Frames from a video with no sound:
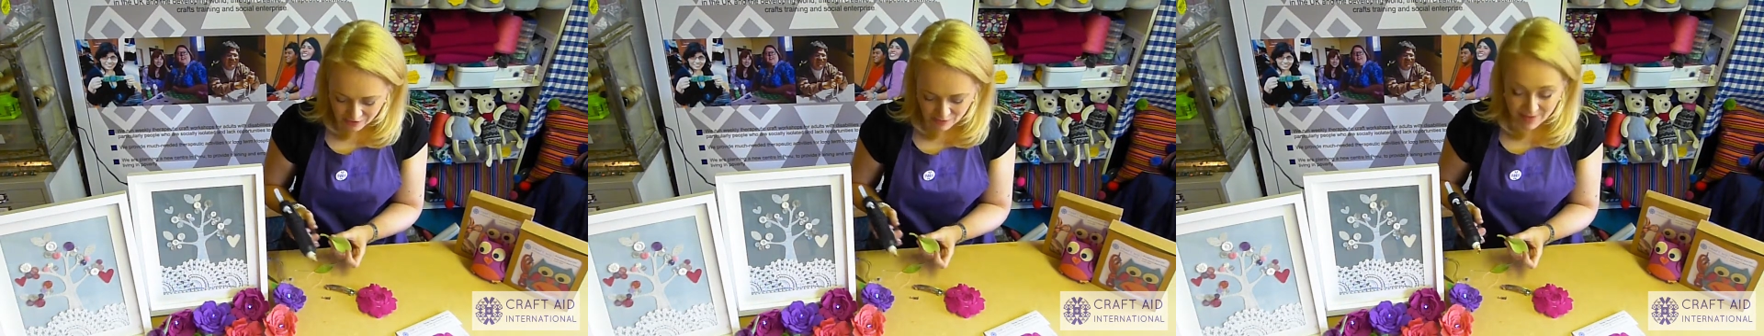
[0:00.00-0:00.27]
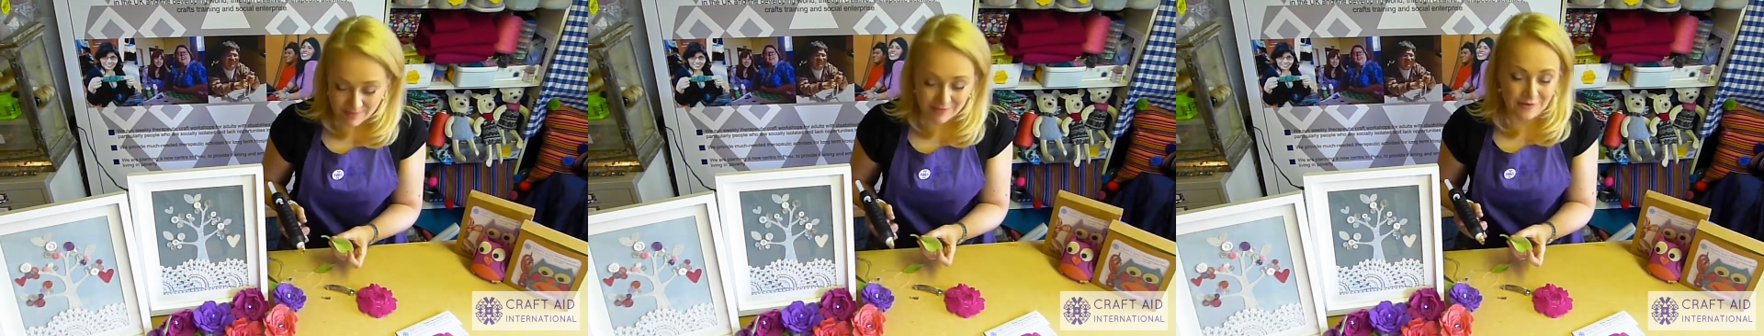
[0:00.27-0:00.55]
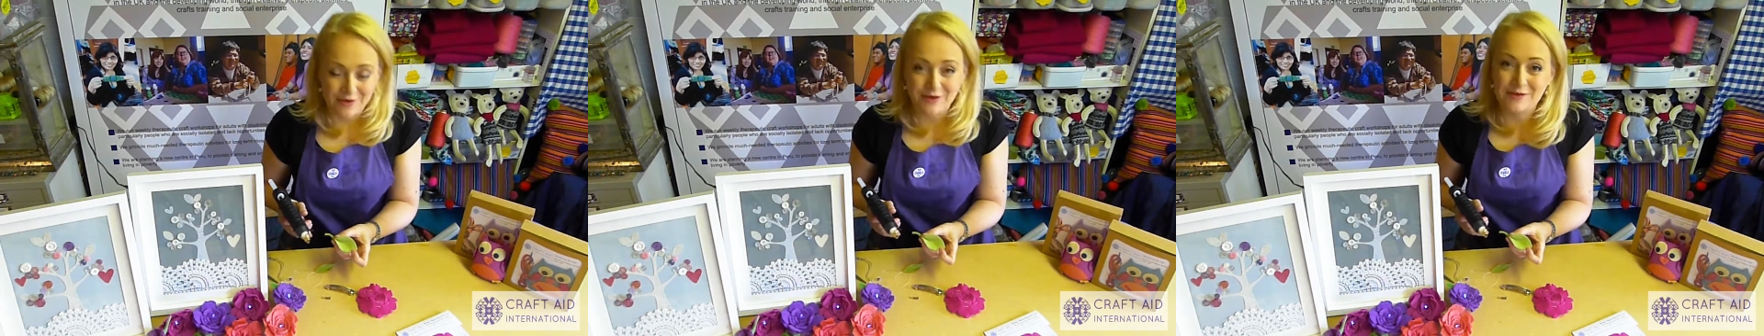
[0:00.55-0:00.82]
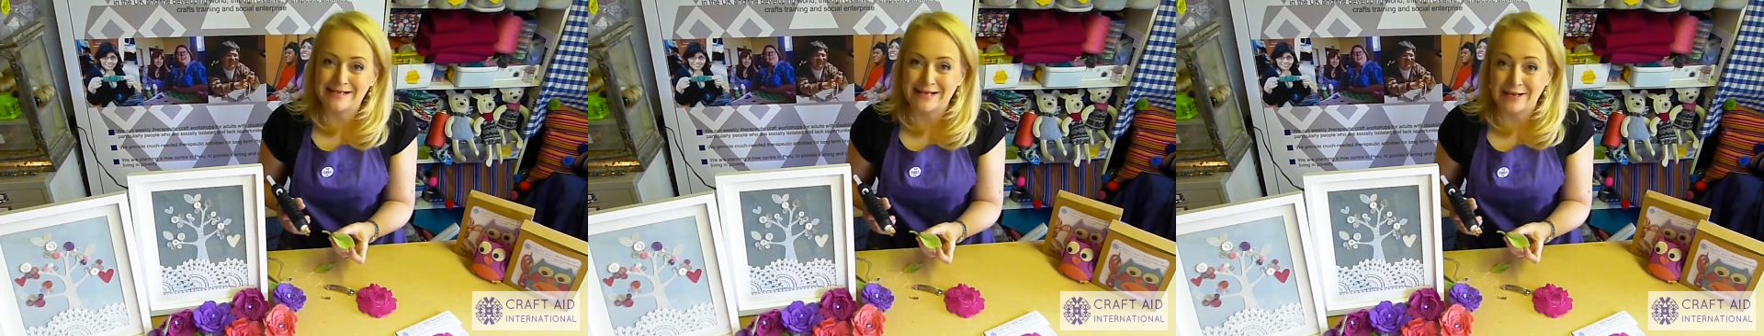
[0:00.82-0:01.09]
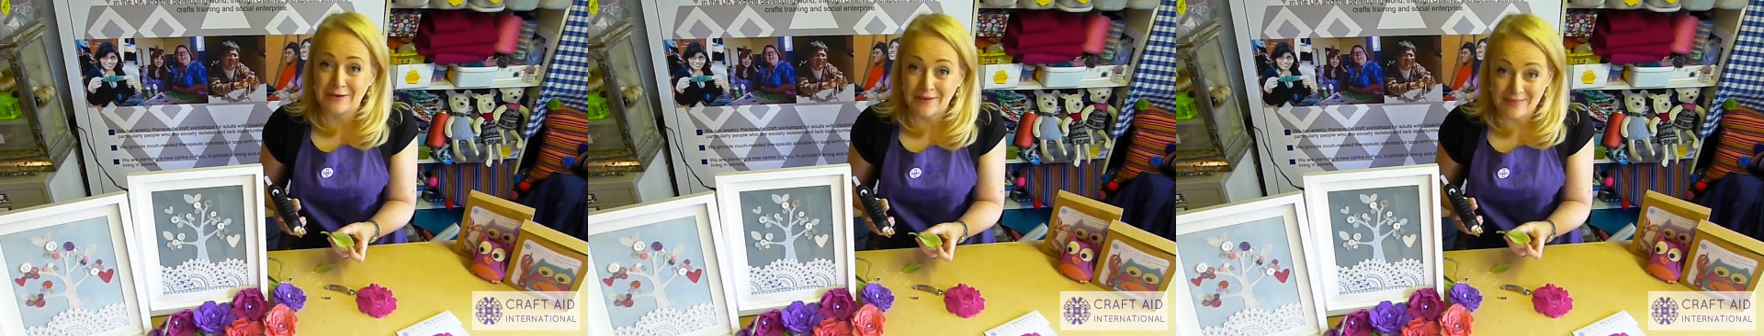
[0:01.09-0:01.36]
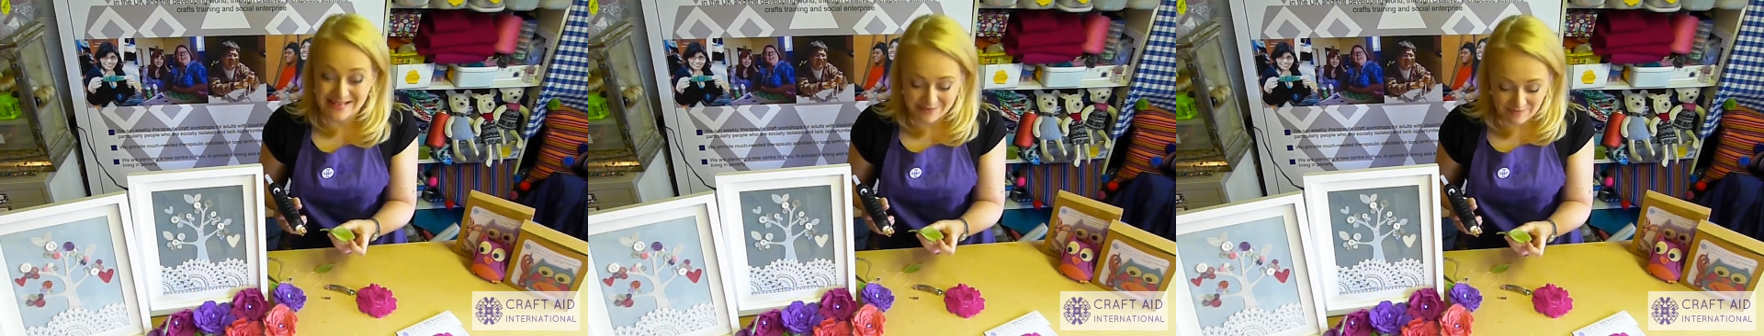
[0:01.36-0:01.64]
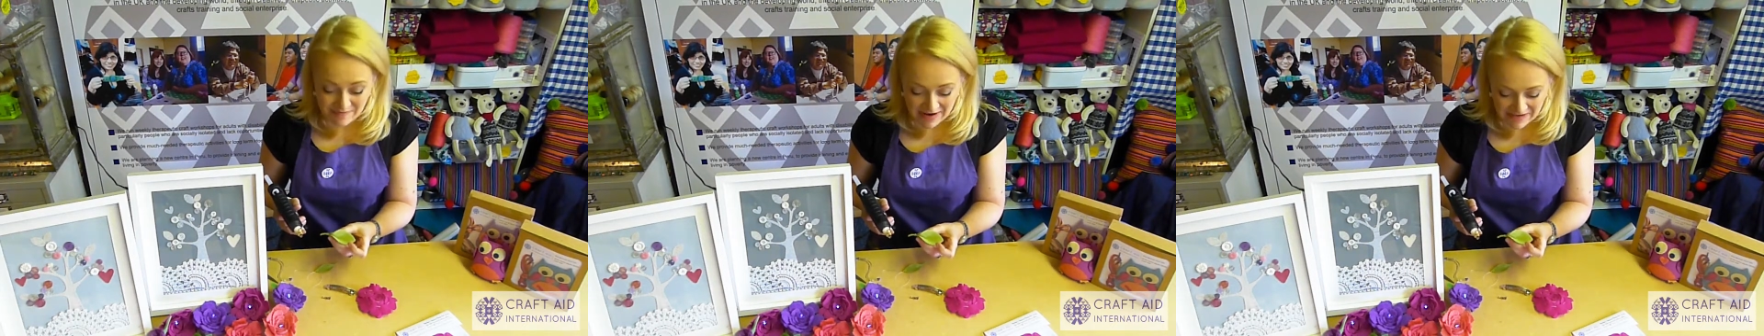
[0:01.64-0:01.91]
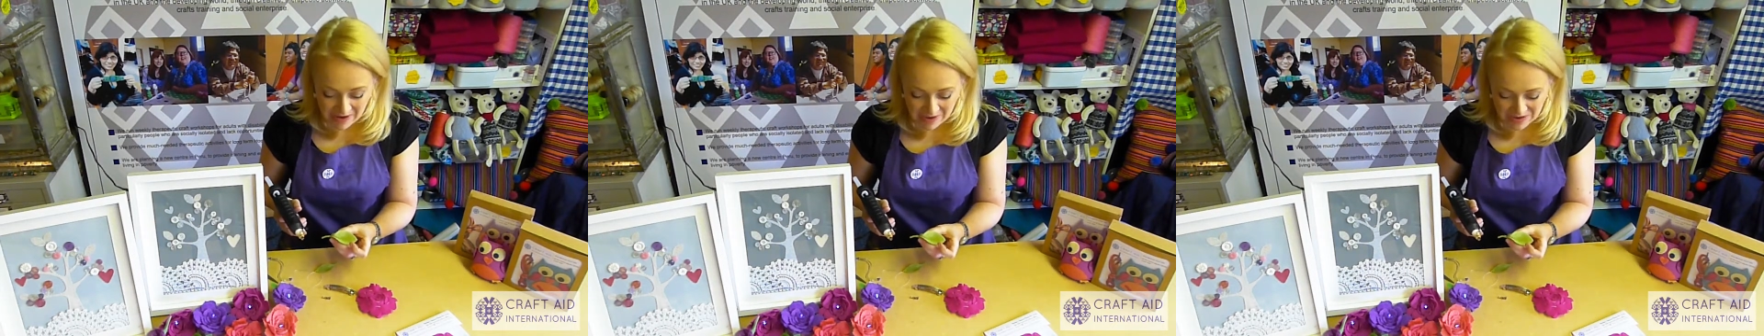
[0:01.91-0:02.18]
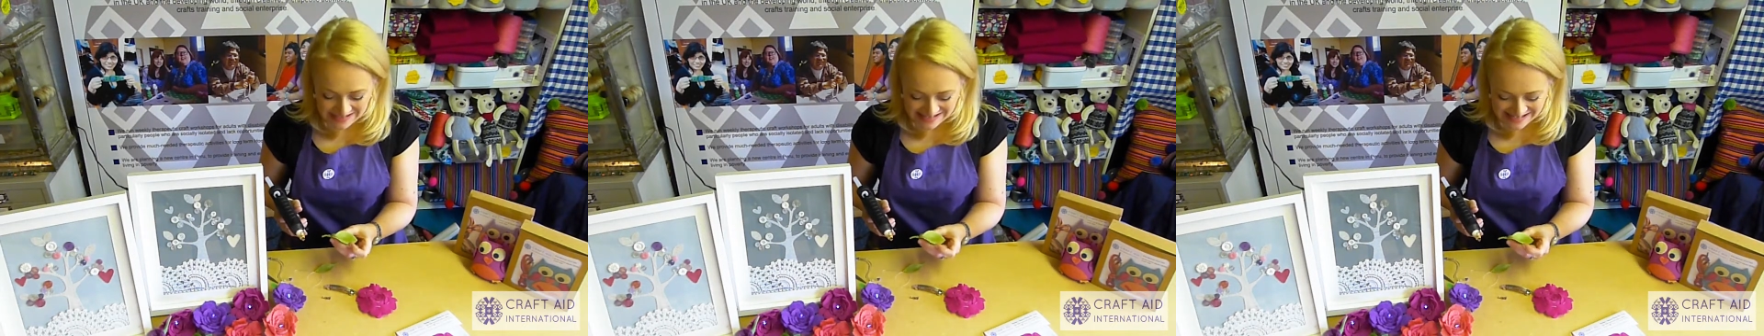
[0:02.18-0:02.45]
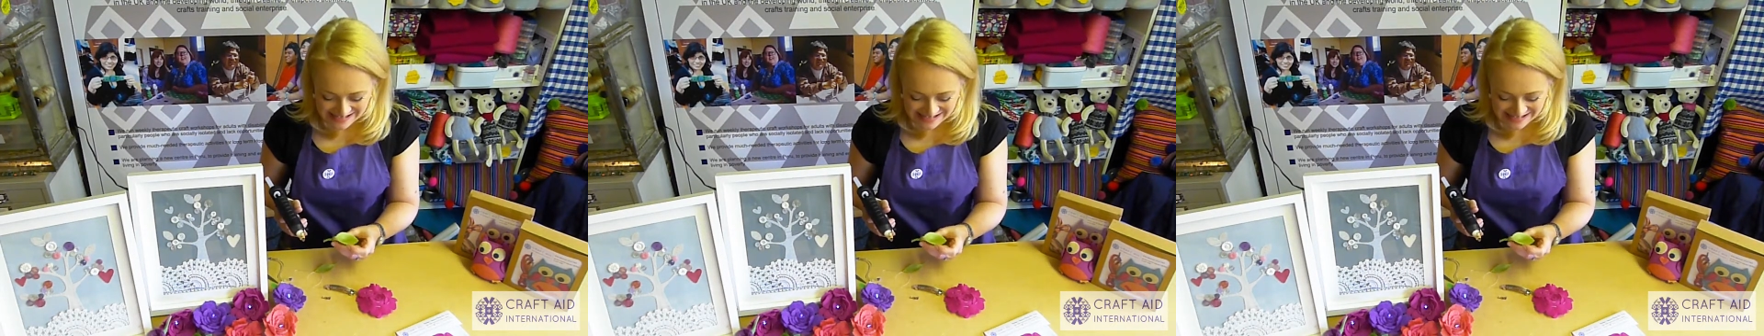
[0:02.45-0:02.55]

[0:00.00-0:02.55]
Remember, if you're using a glue gun, this is very hot,